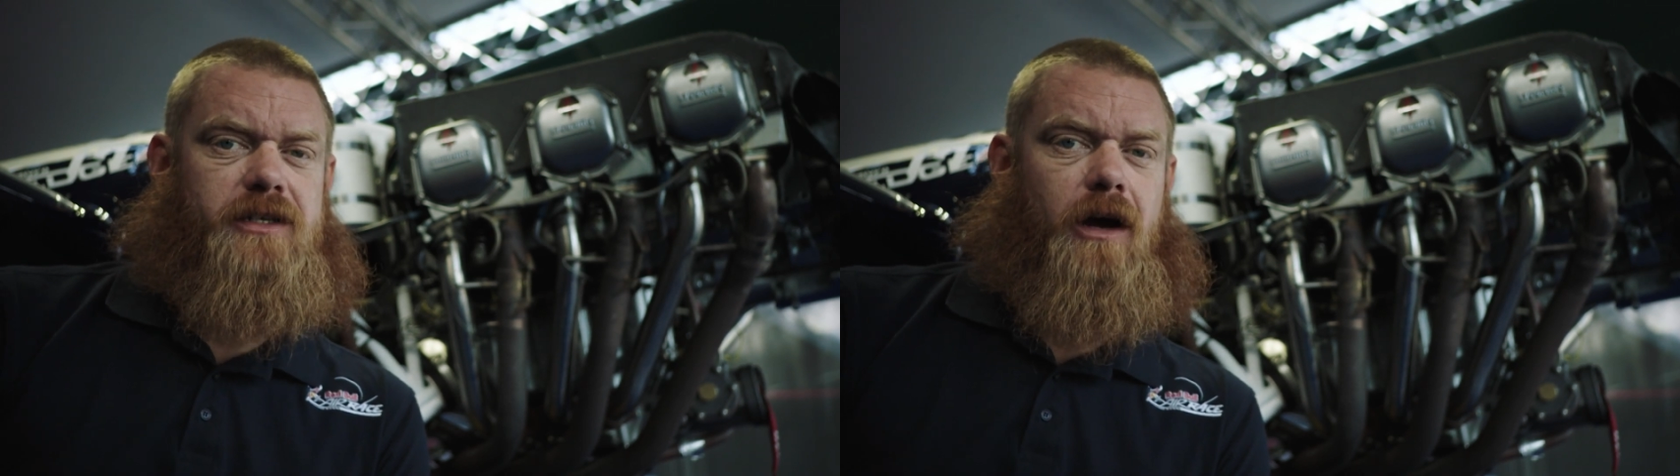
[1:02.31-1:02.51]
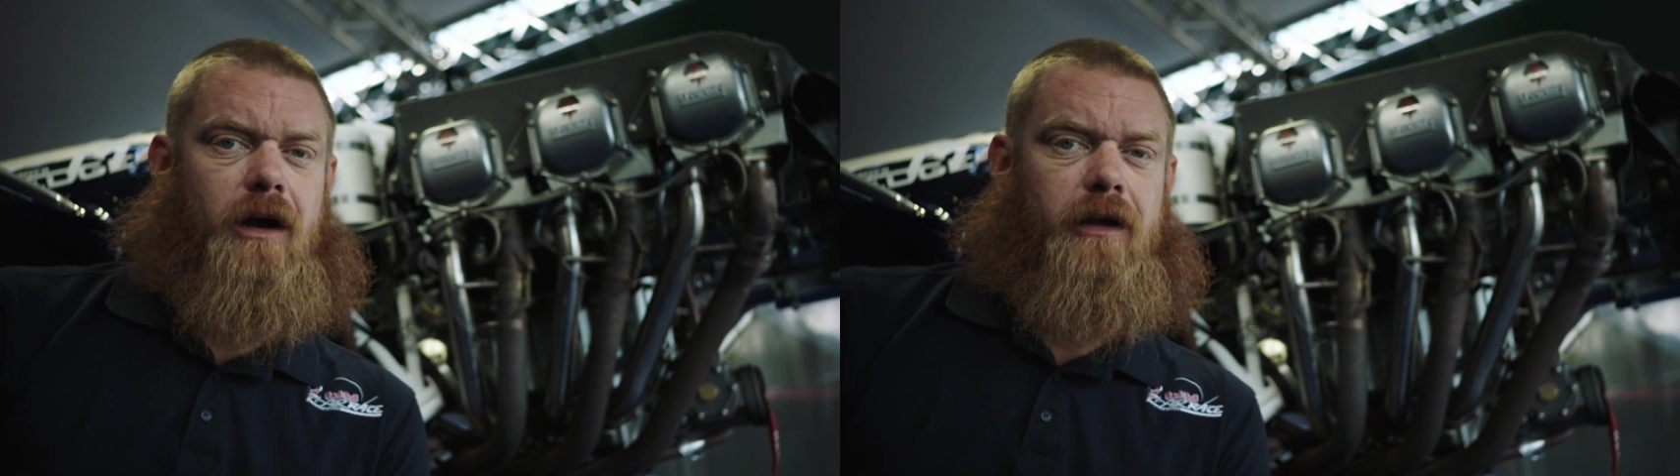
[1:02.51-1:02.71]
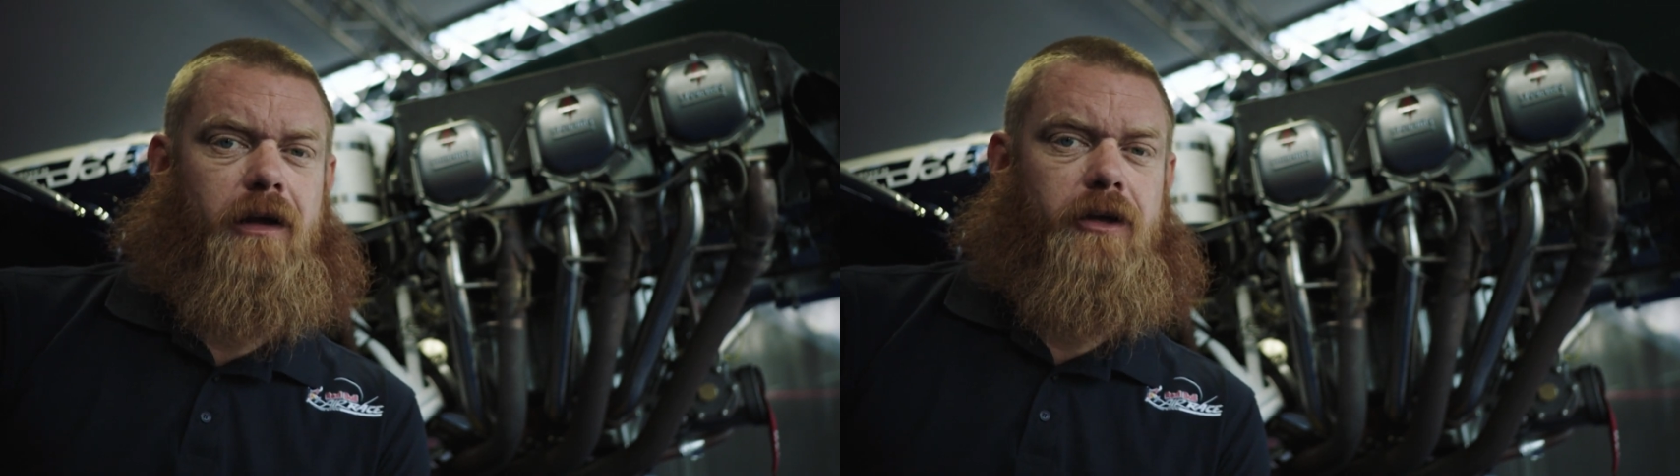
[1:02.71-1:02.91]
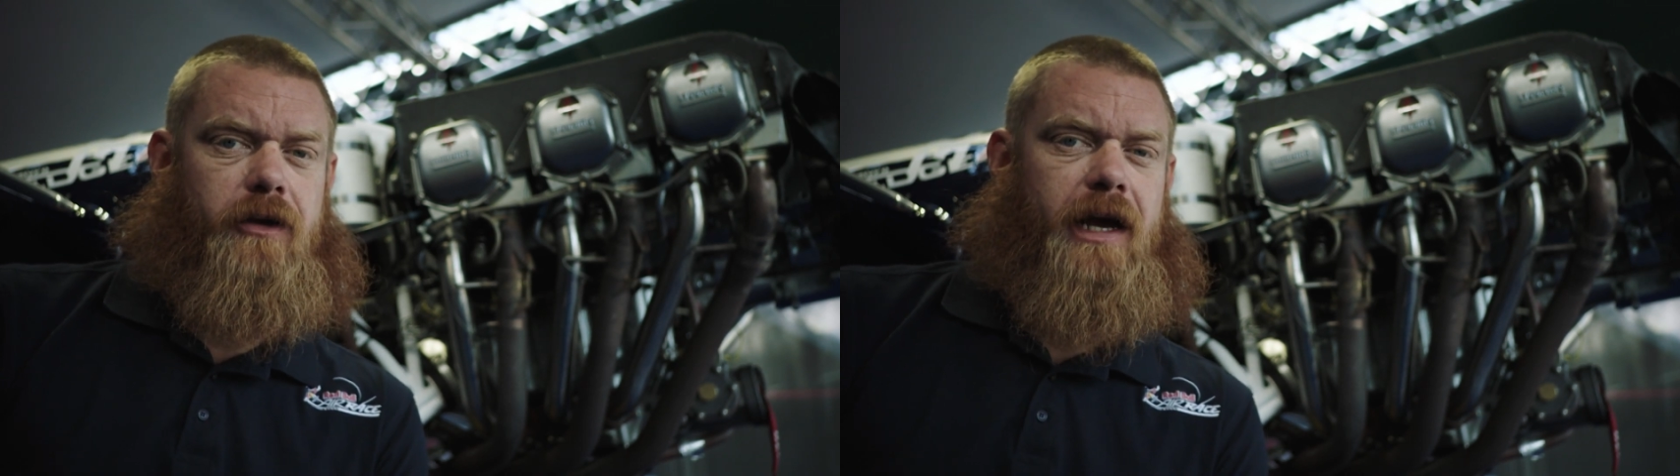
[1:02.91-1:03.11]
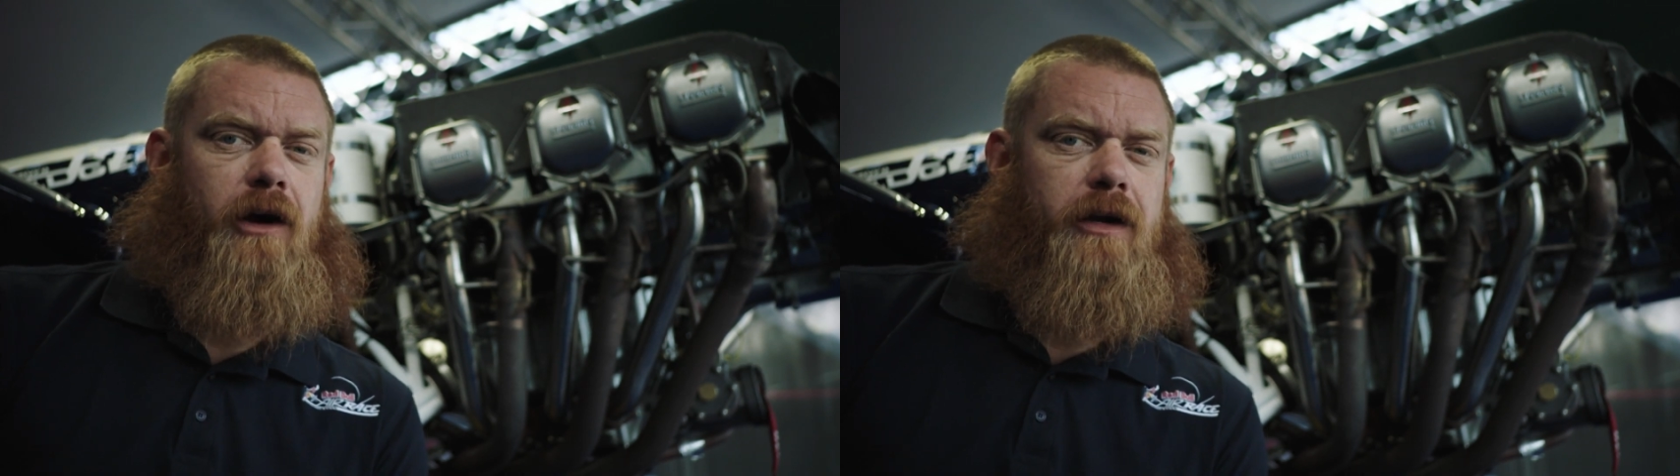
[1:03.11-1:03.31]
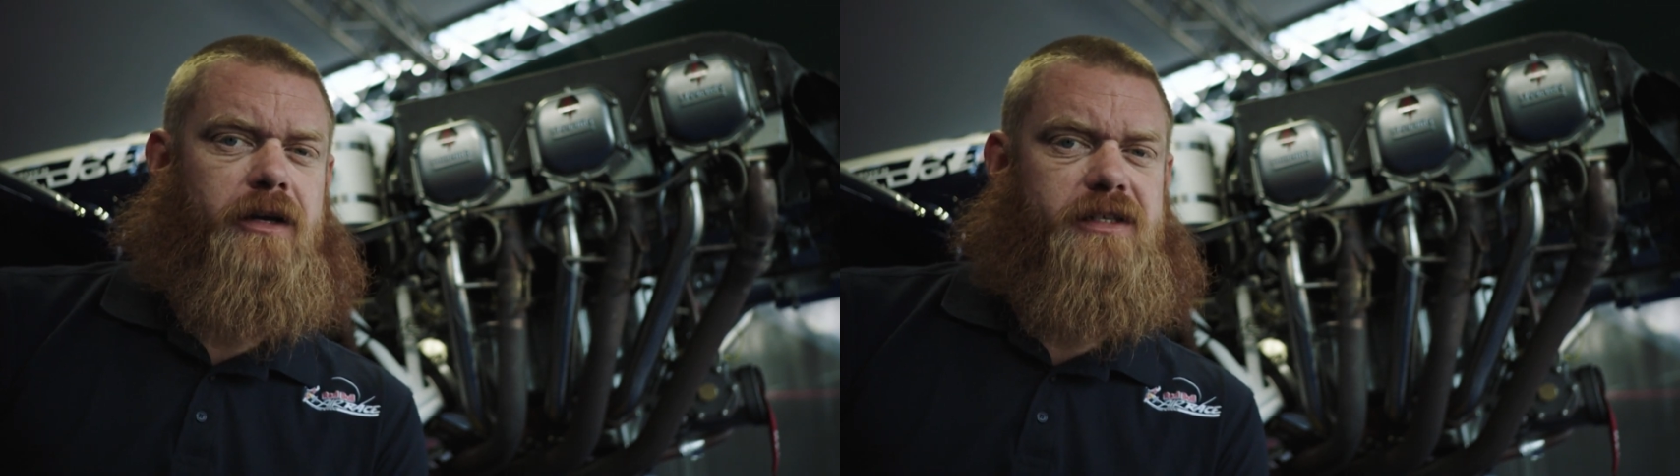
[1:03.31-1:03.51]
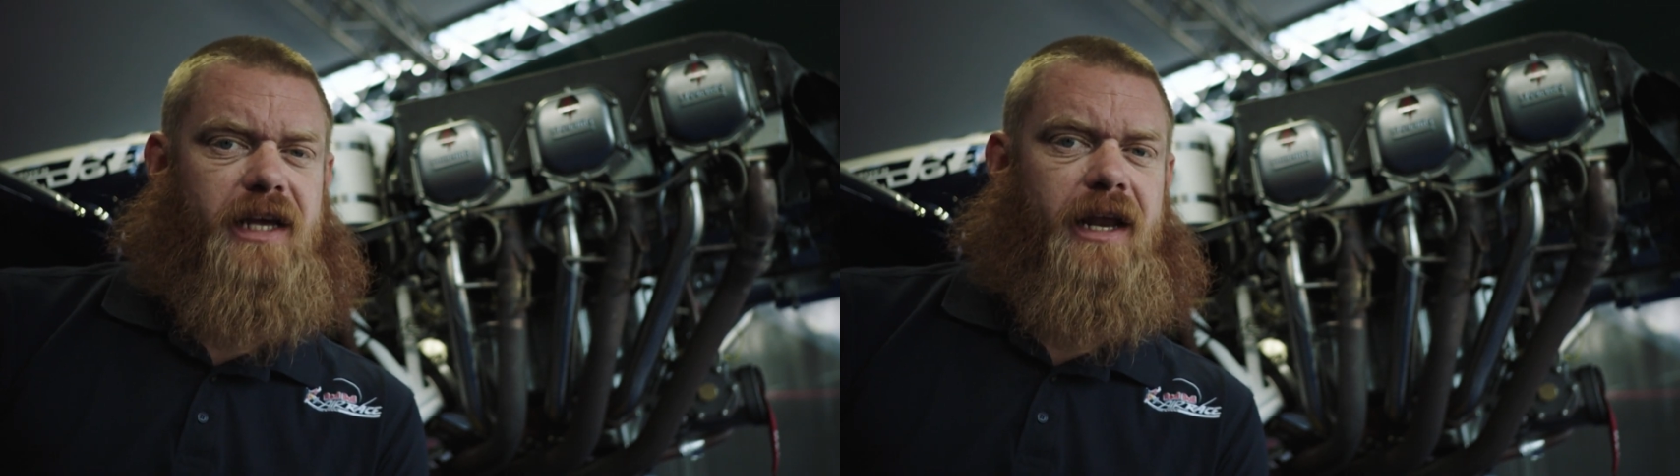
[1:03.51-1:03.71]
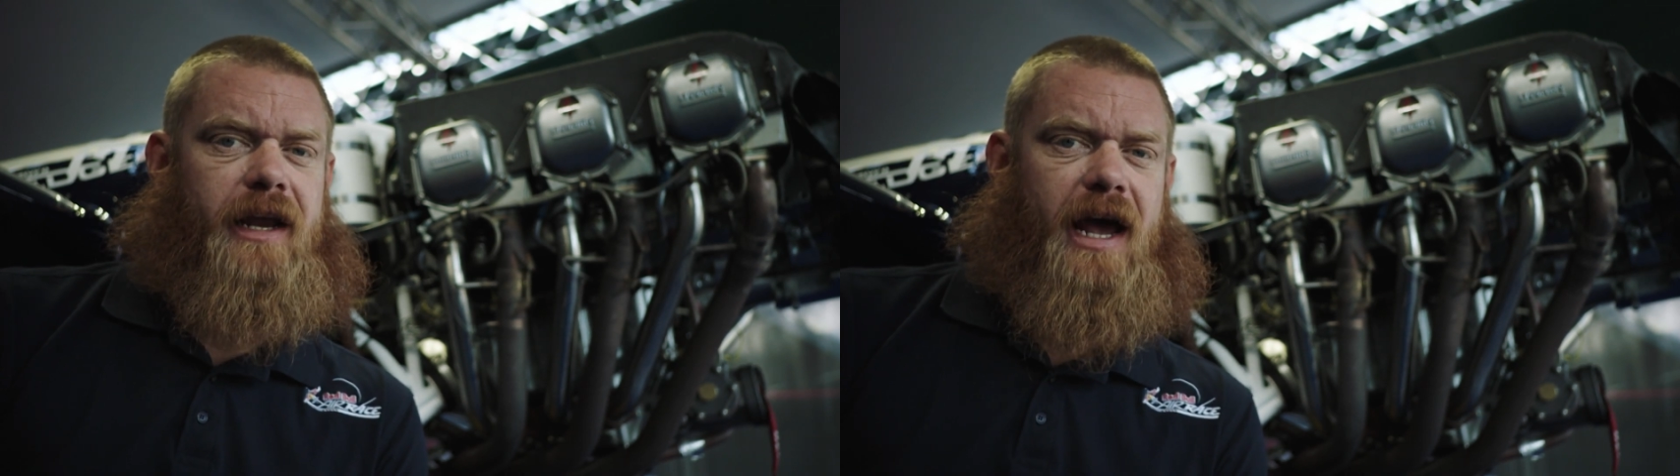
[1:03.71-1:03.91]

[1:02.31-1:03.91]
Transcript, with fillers: Talk, you now understand